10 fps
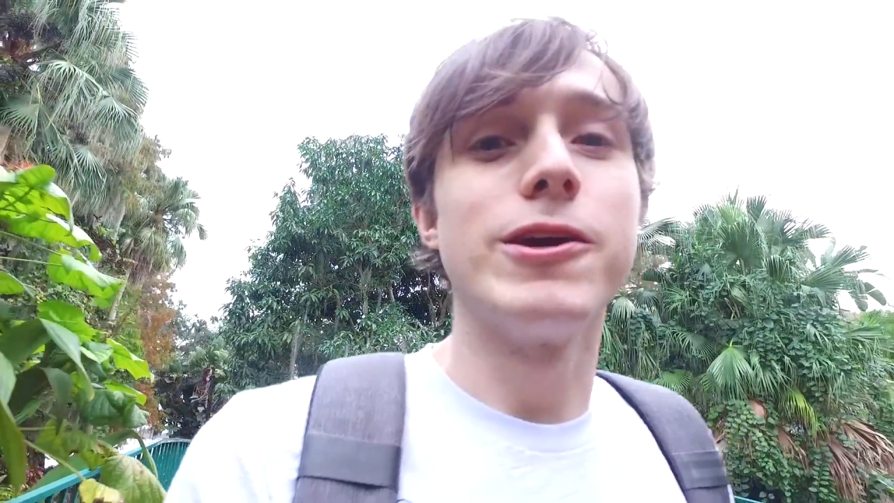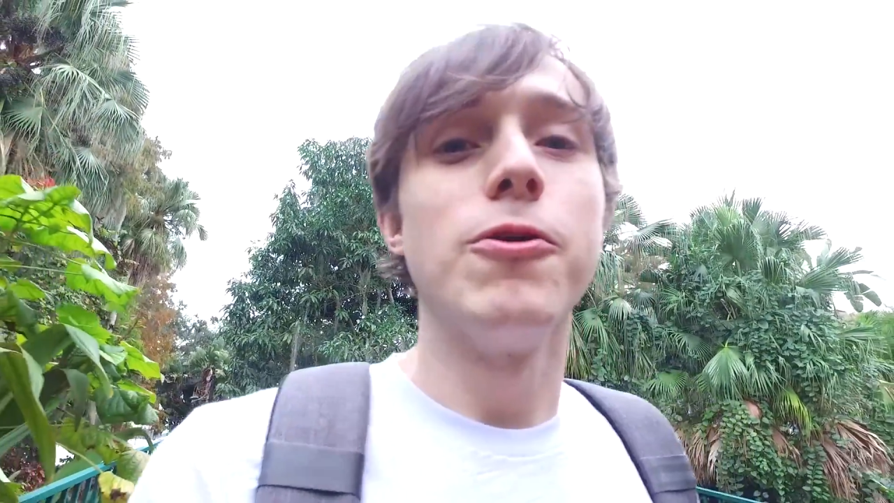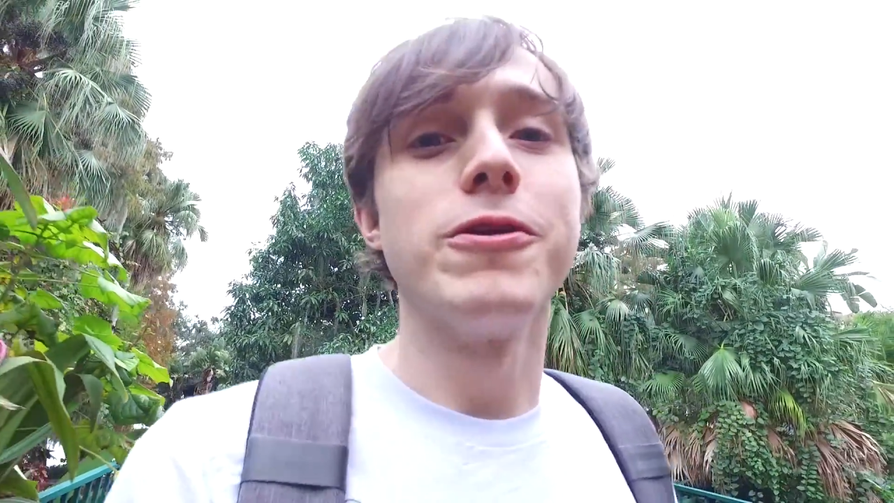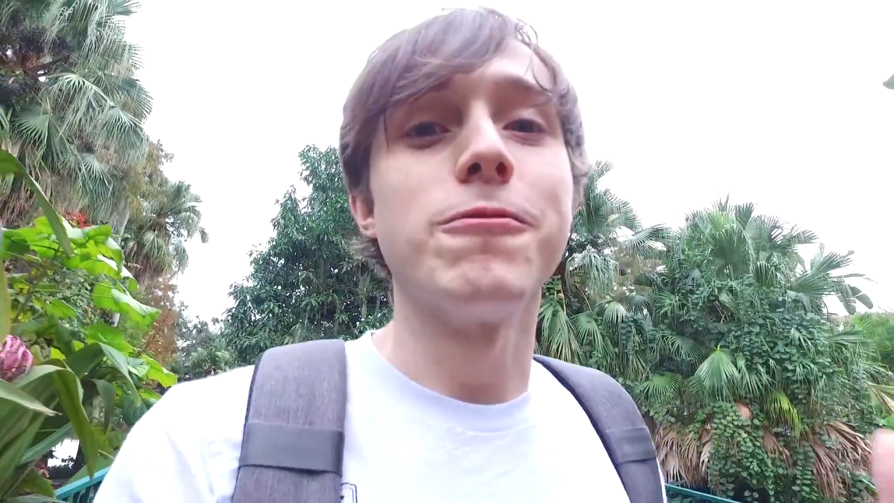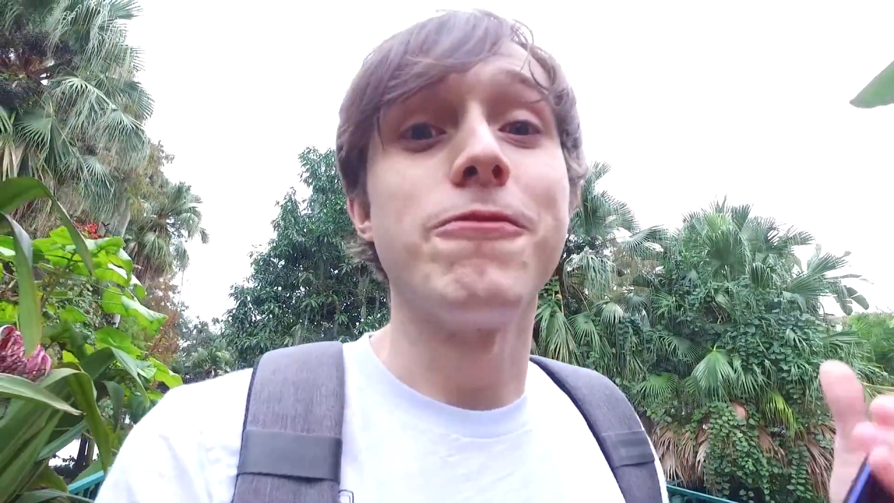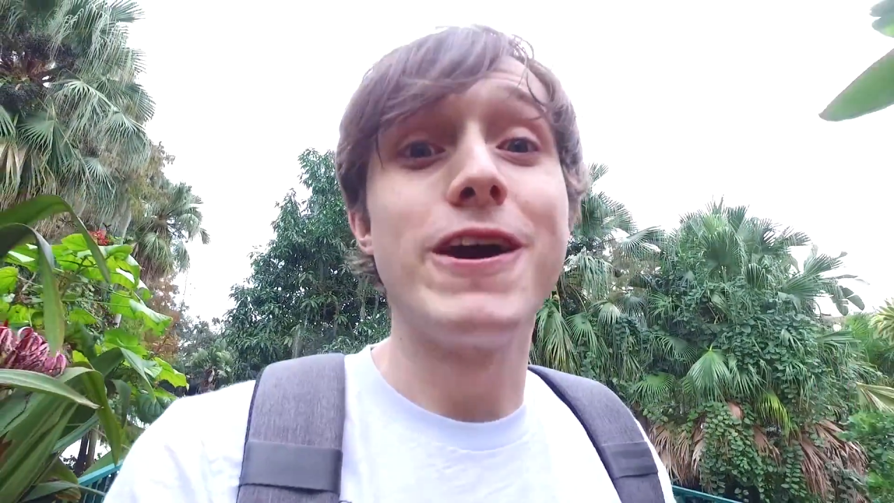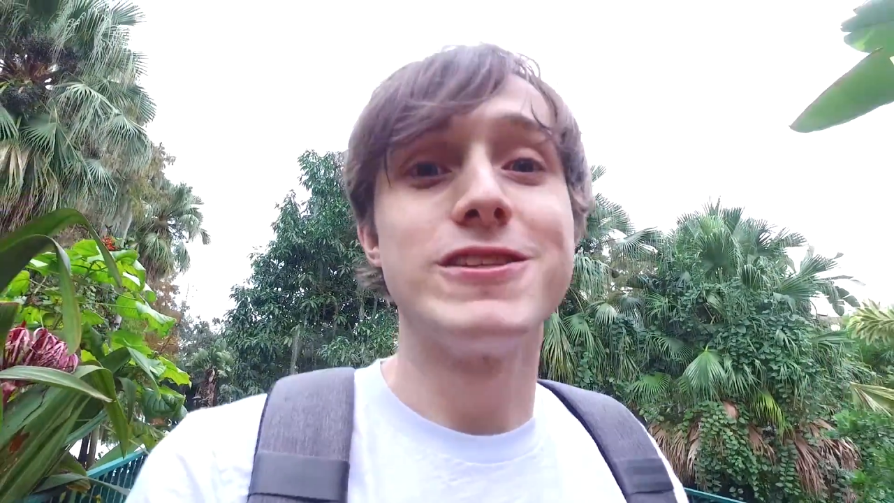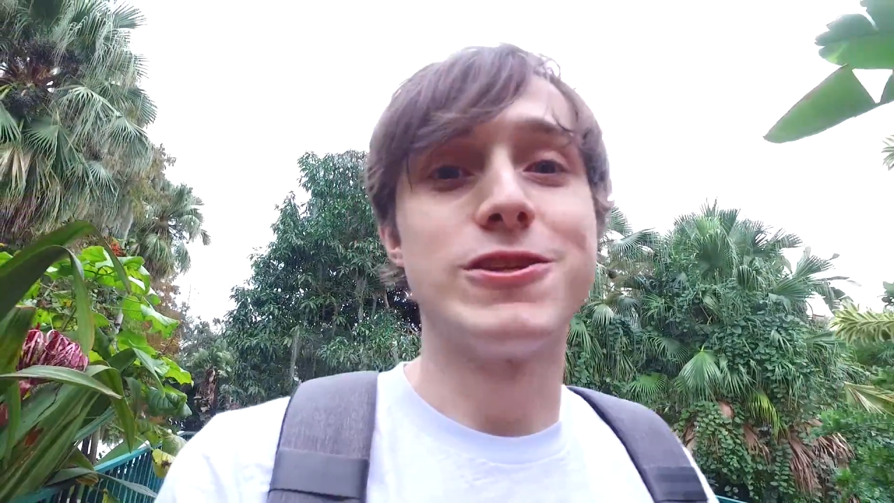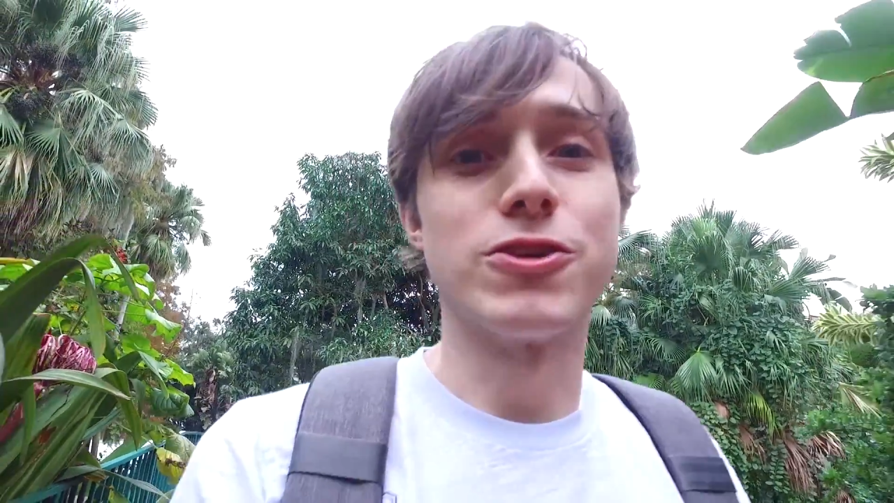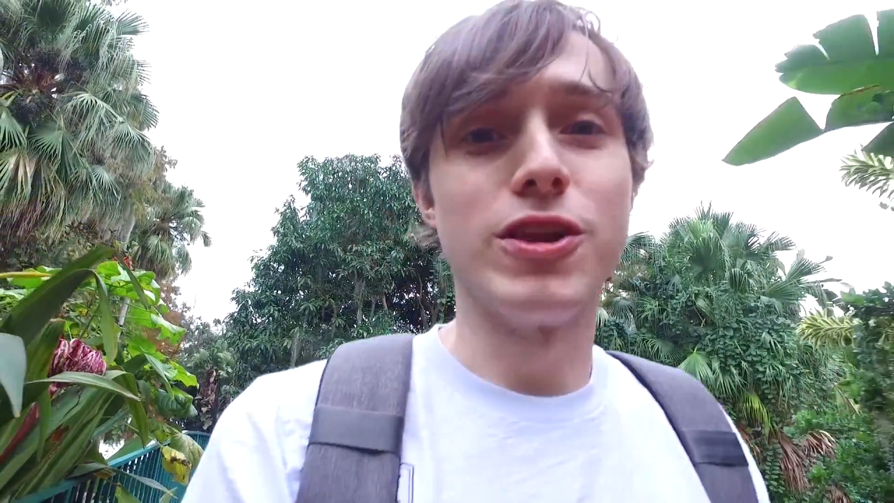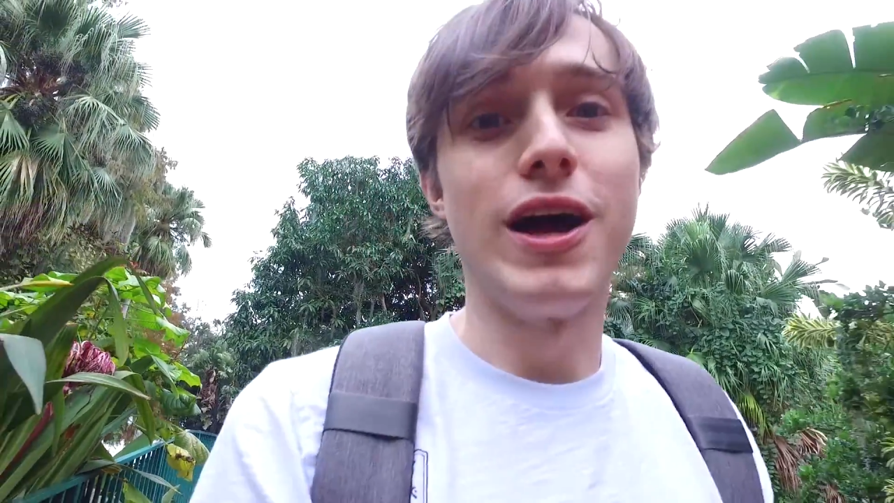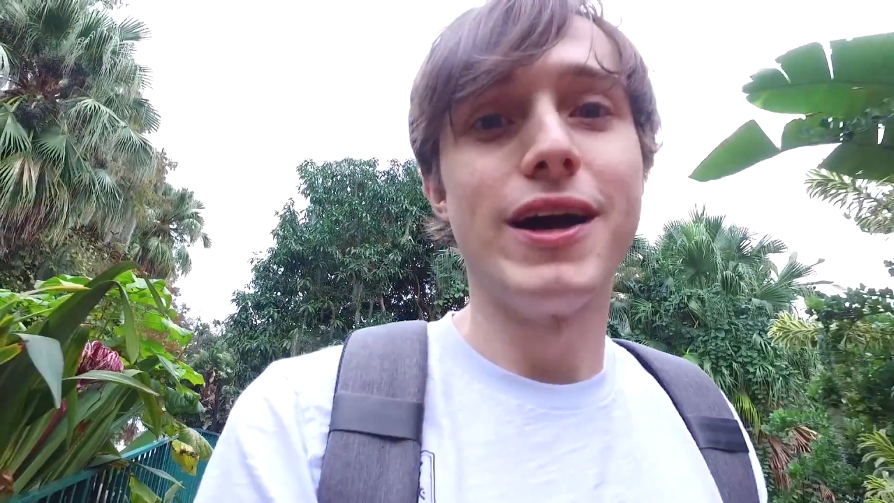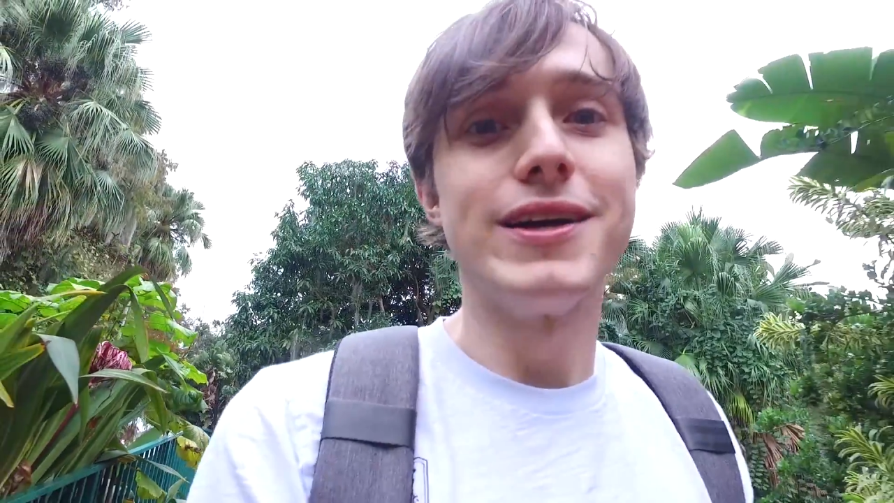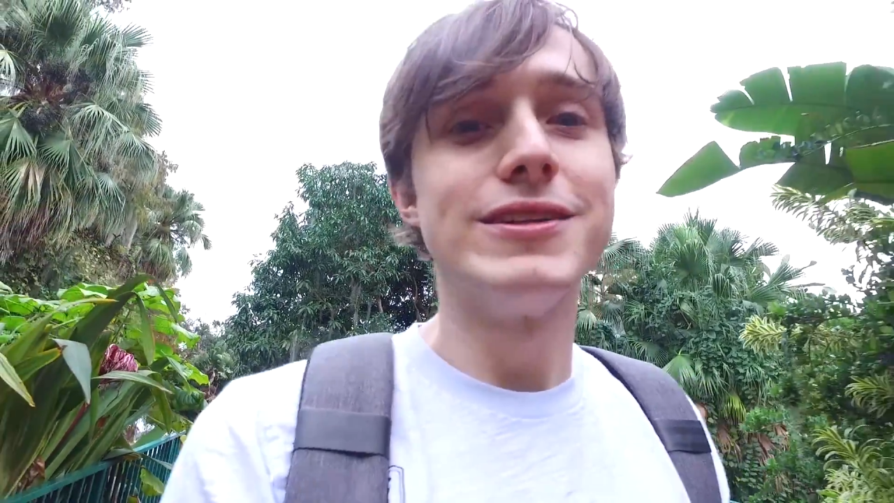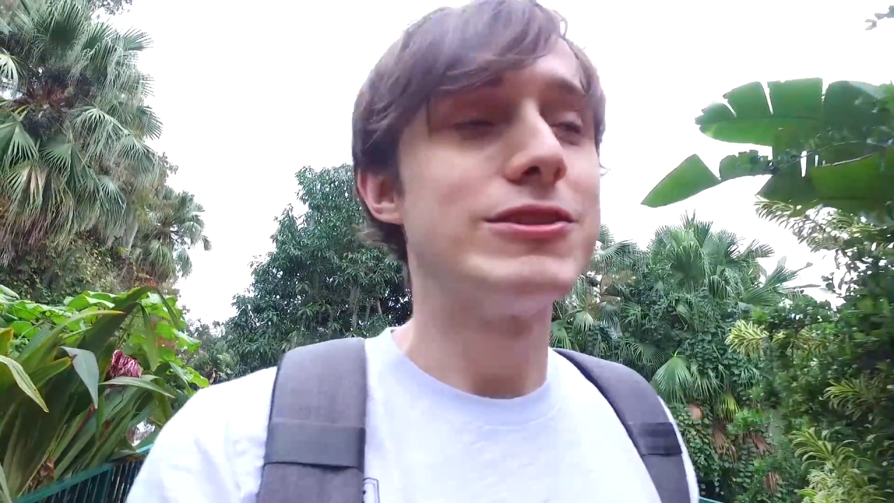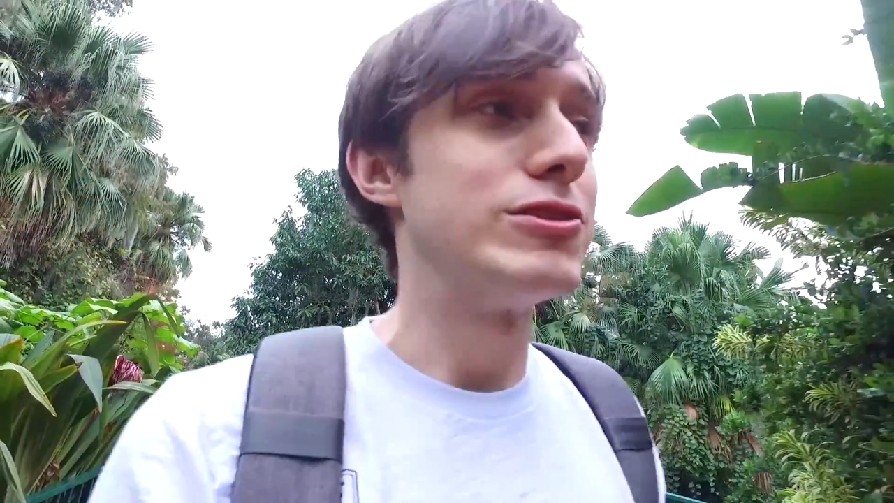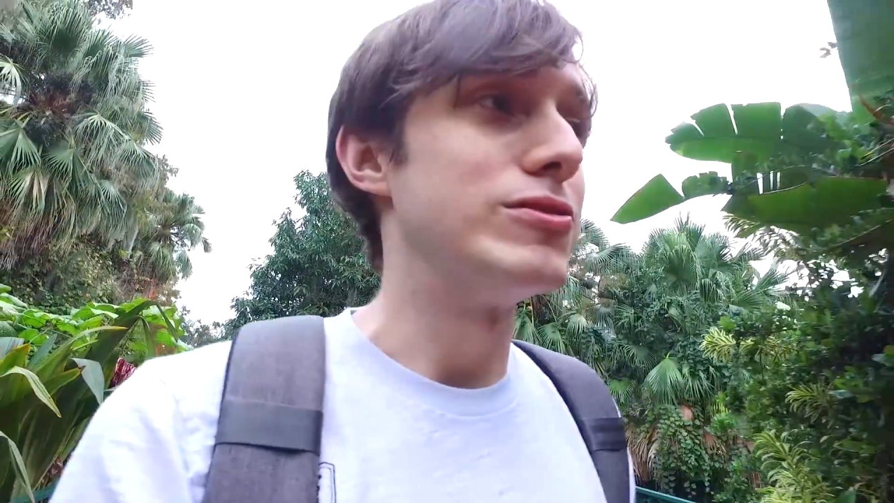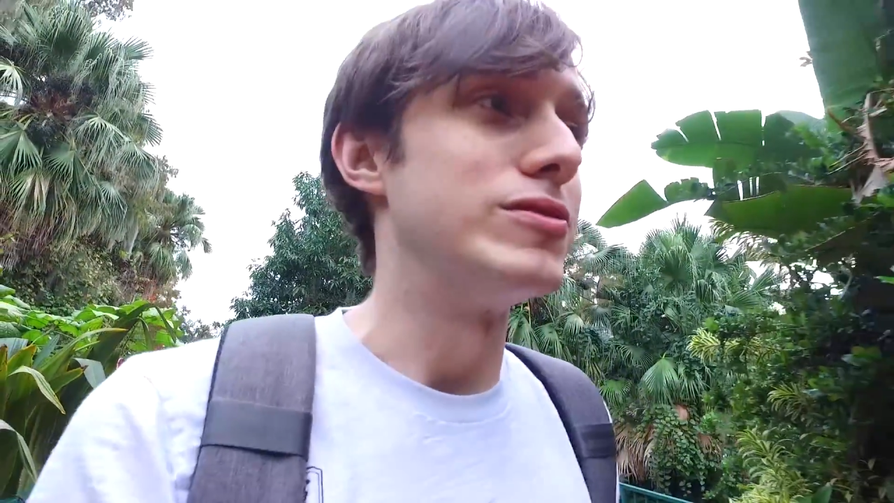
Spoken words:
go in a faster line to